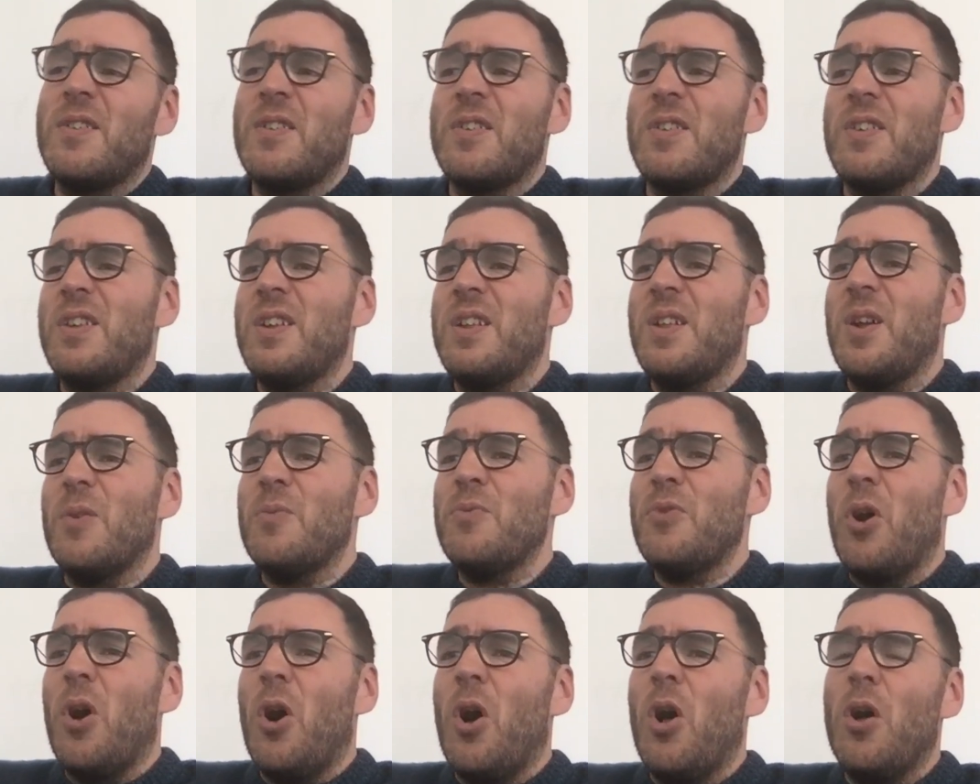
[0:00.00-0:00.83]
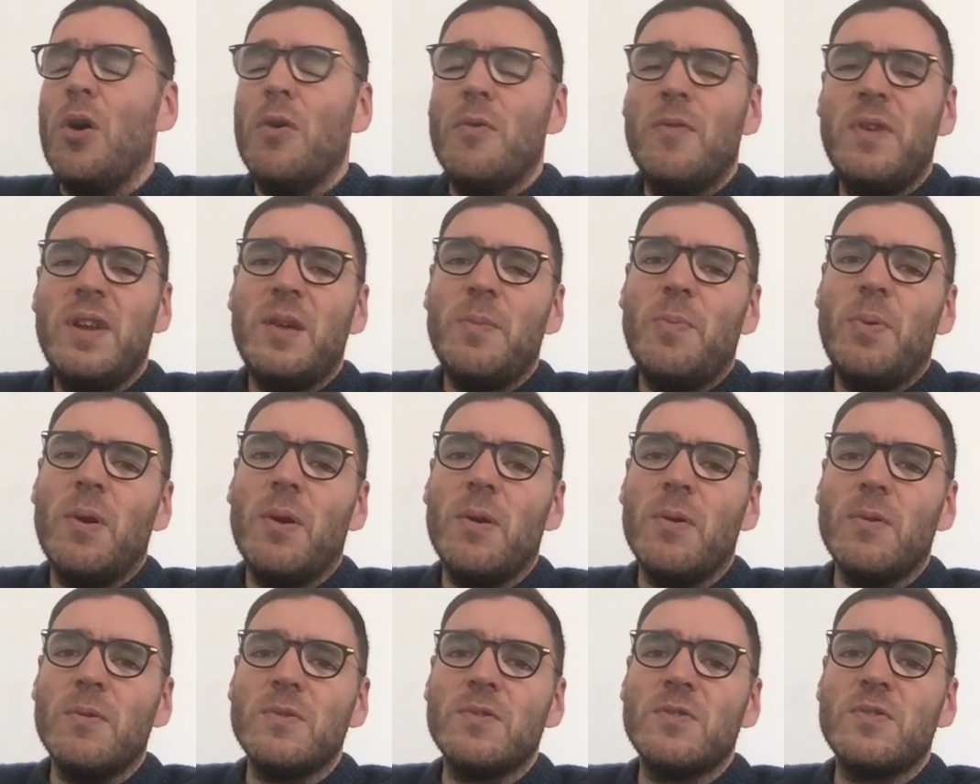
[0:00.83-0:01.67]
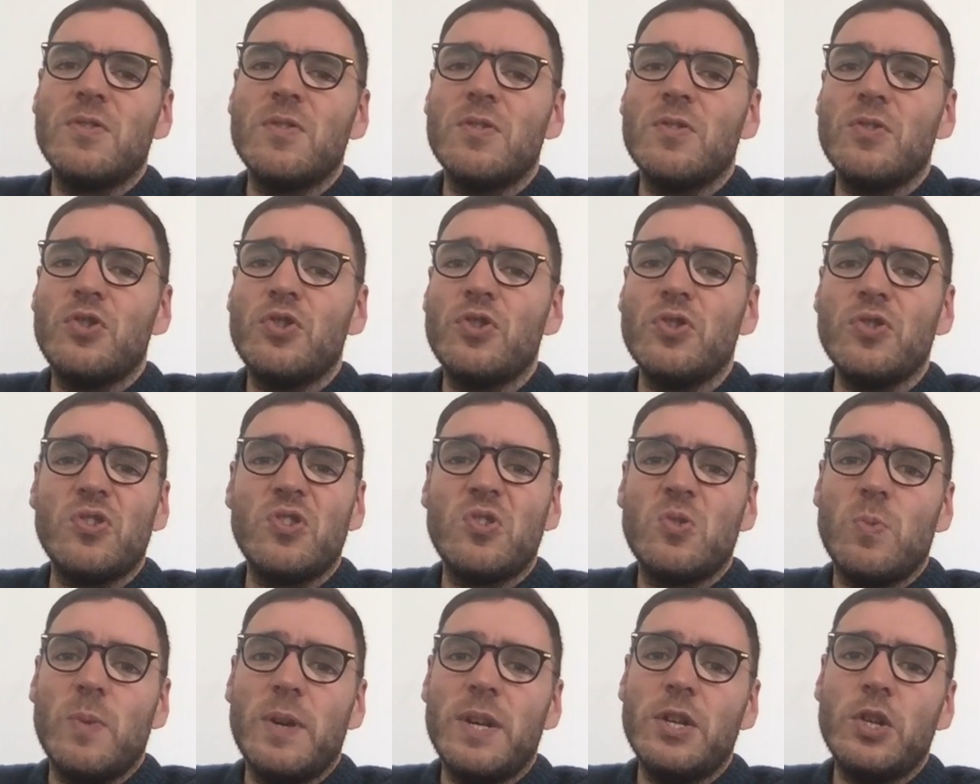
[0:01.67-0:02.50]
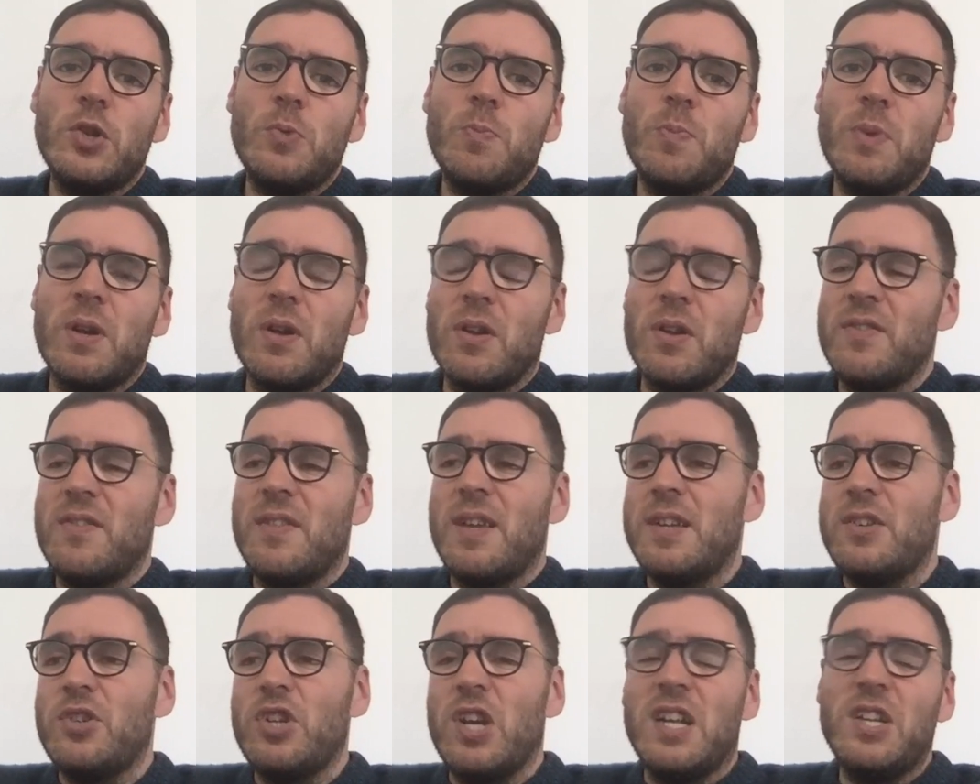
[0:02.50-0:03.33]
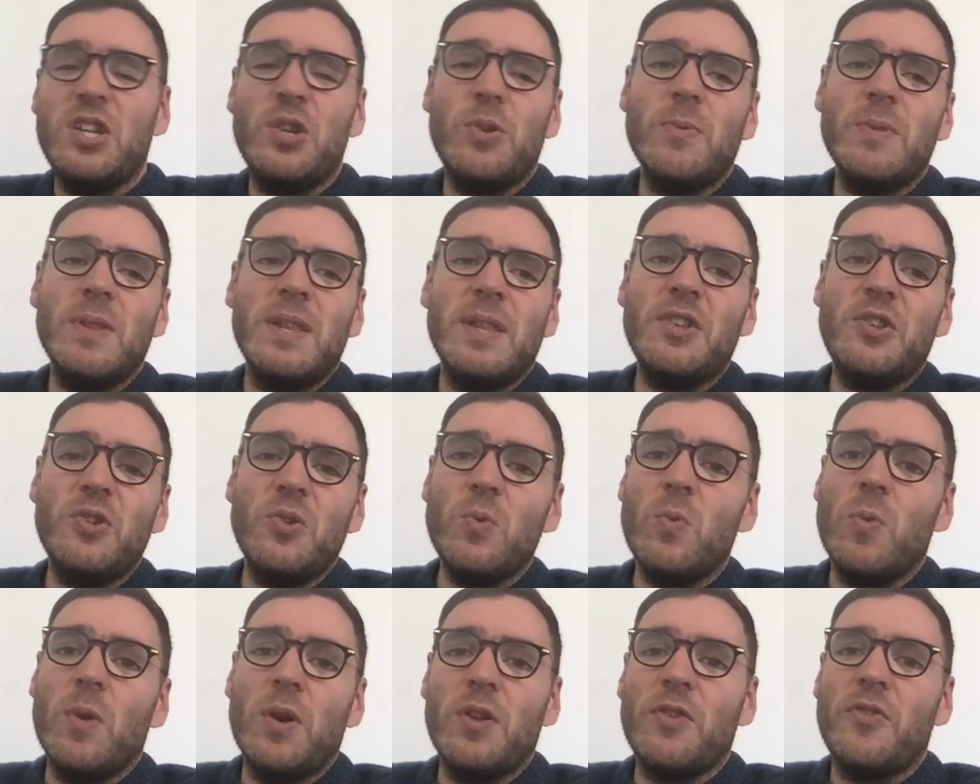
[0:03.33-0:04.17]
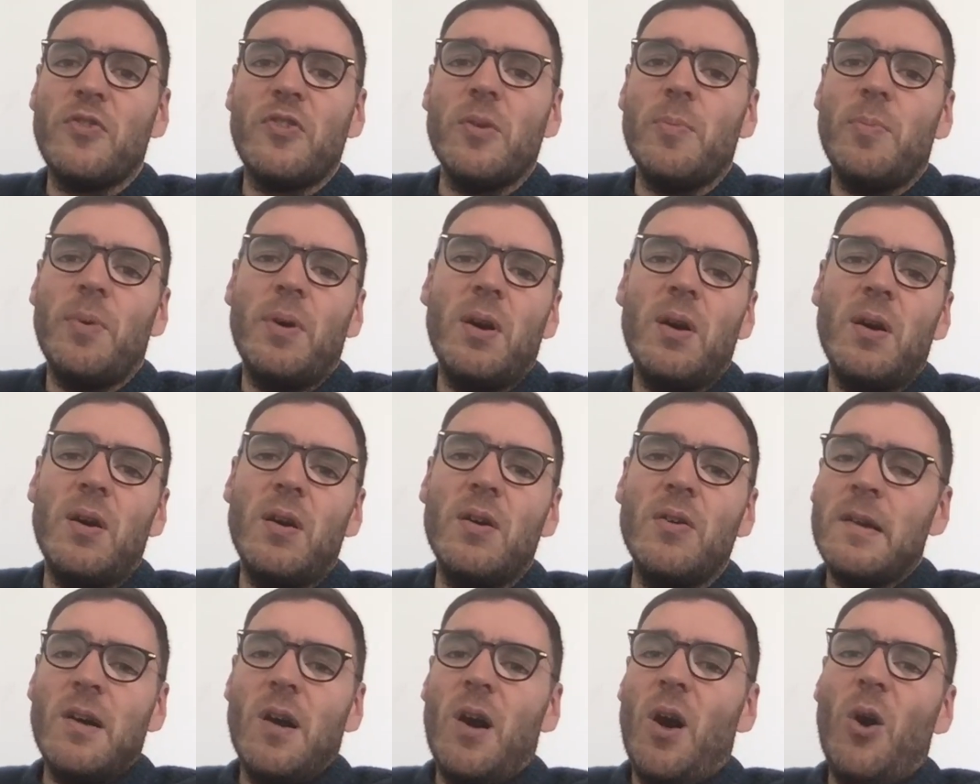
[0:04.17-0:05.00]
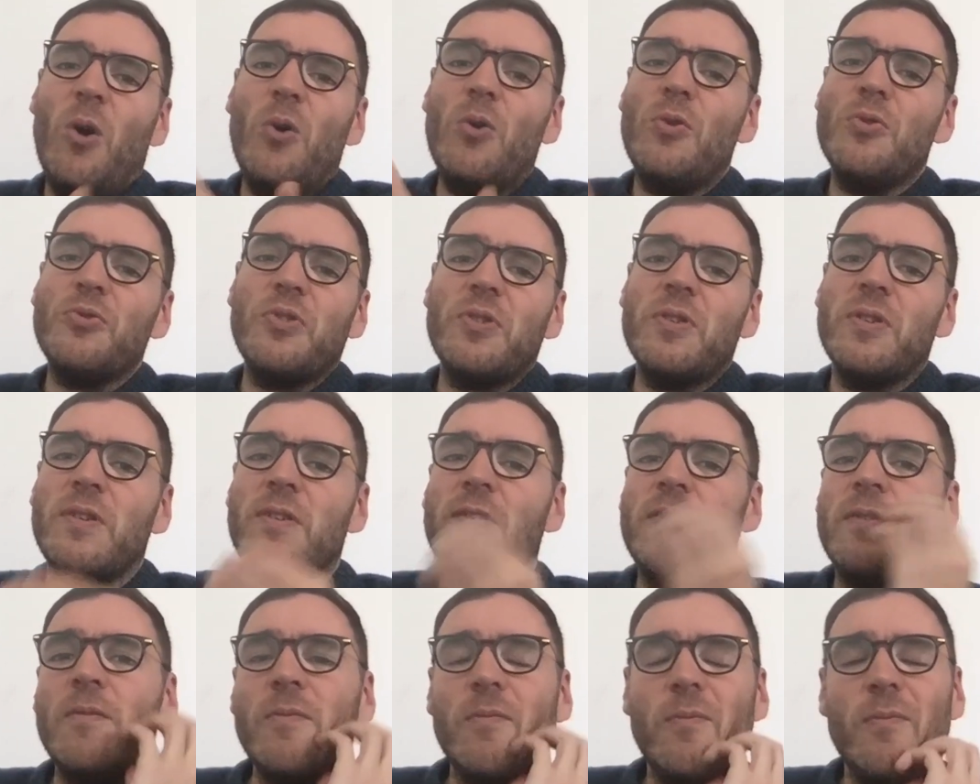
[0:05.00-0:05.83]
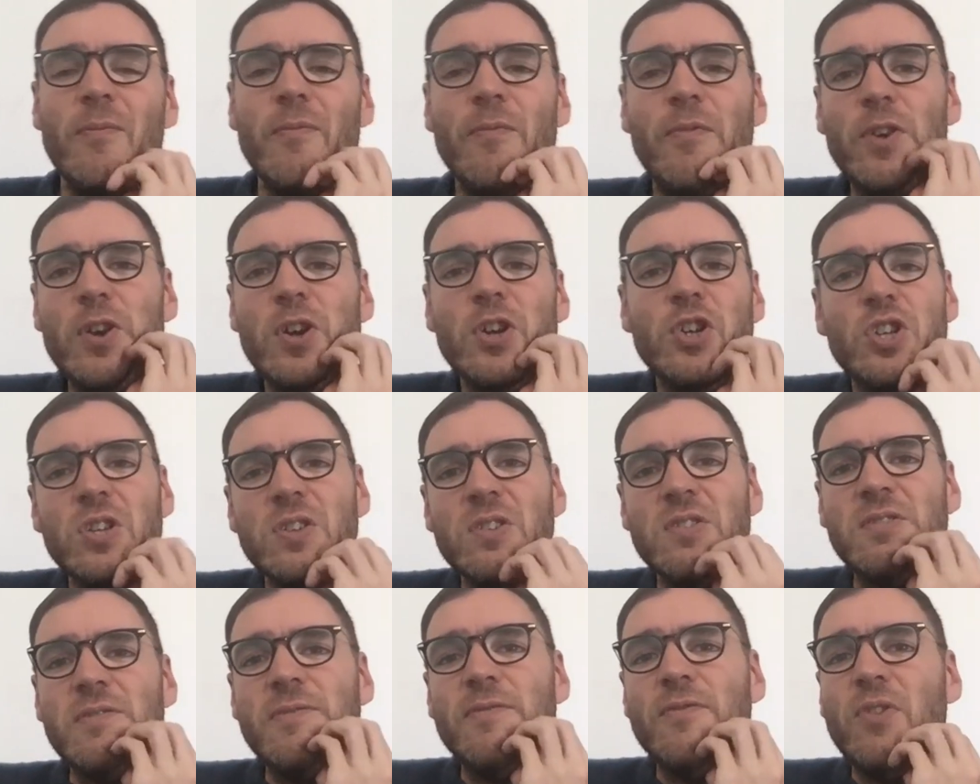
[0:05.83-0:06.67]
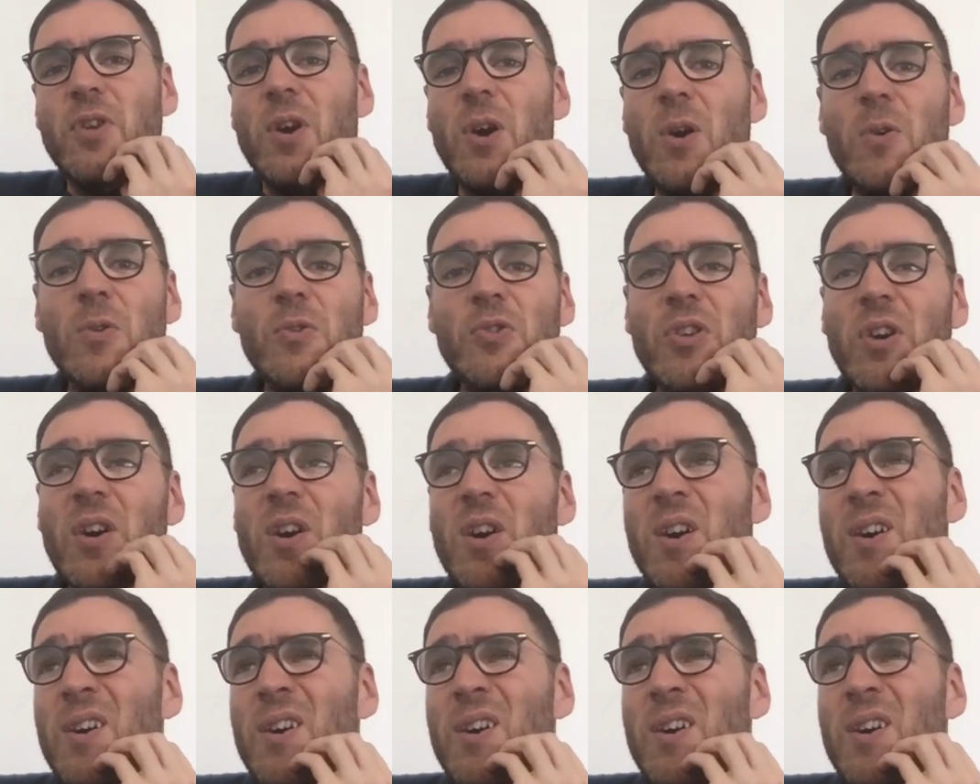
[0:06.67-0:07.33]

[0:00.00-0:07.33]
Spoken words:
not all repos should switch because they genuinely do want to support older versions of Node,